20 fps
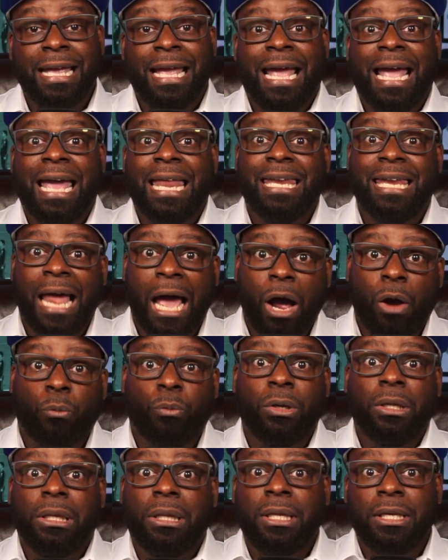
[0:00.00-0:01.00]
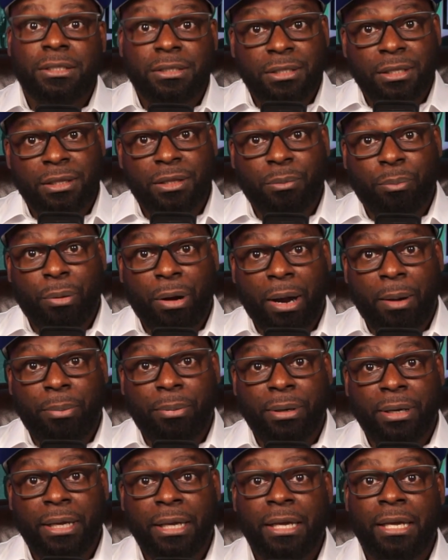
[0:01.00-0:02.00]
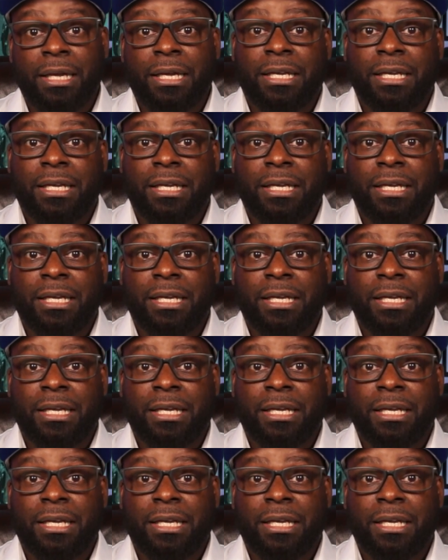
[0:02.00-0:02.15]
and now relisting the property,